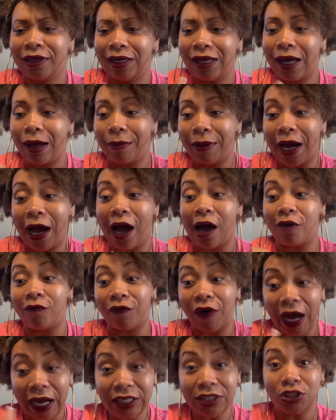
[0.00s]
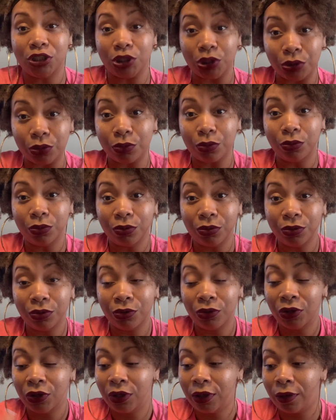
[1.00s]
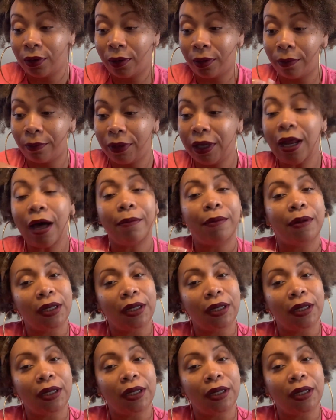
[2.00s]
I mean, I'll fight you, but I'm a